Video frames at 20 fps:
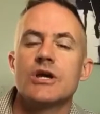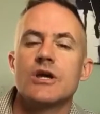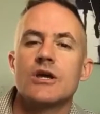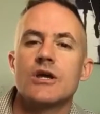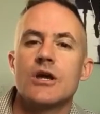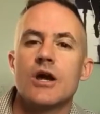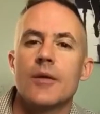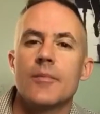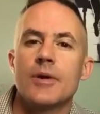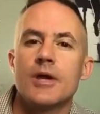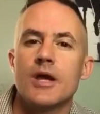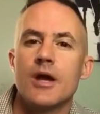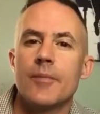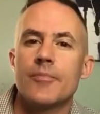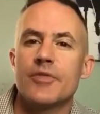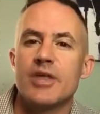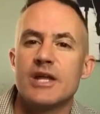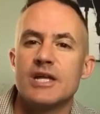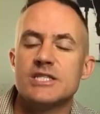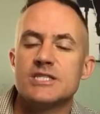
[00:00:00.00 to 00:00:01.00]
coming
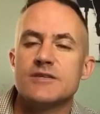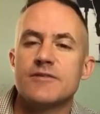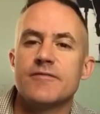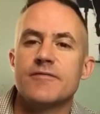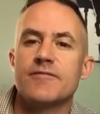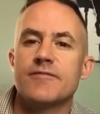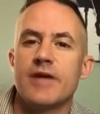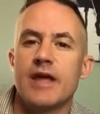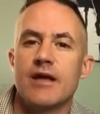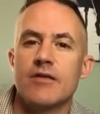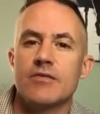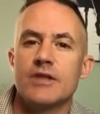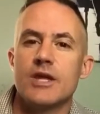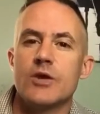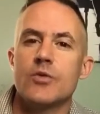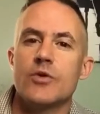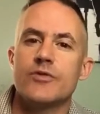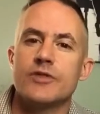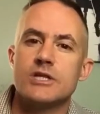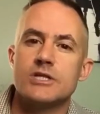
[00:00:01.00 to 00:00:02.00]
up that it's failing
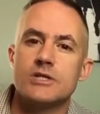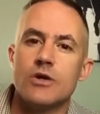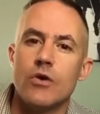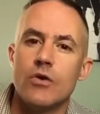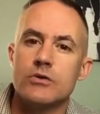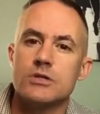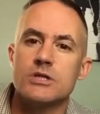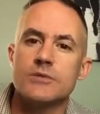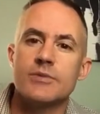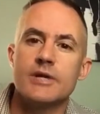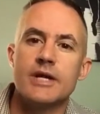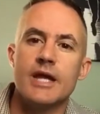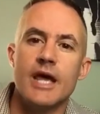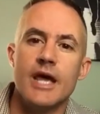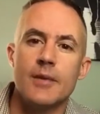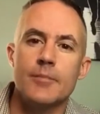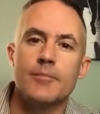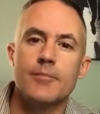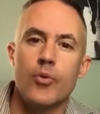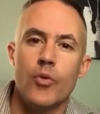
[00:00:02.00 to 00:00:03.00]
with its ultimate
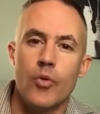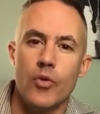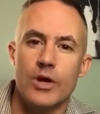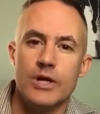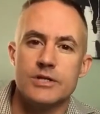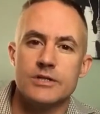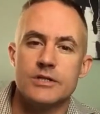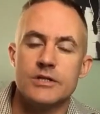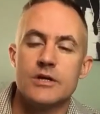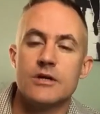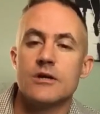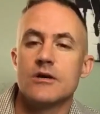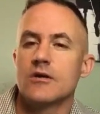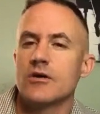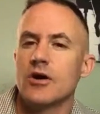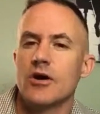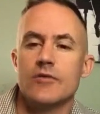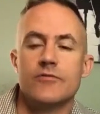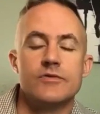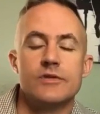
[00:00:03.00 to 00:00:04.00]
endpoint
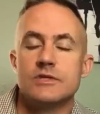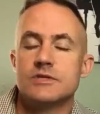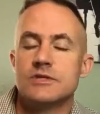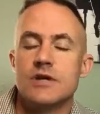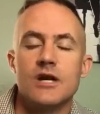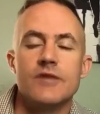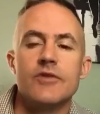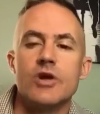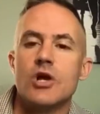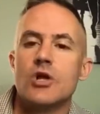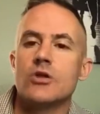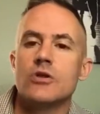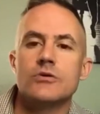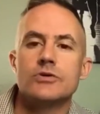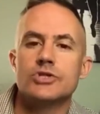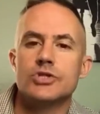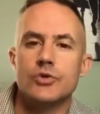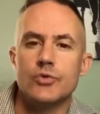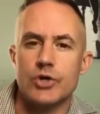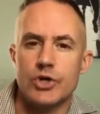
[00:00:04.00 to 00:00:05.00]
of, it's not even
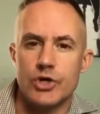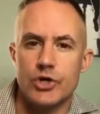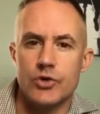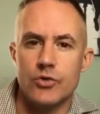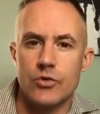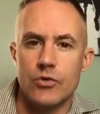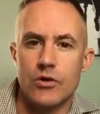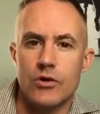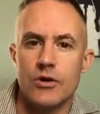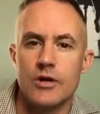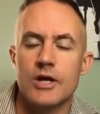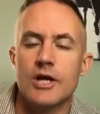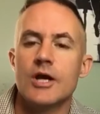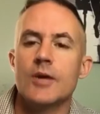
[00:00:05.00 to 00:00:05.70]
close to a cure,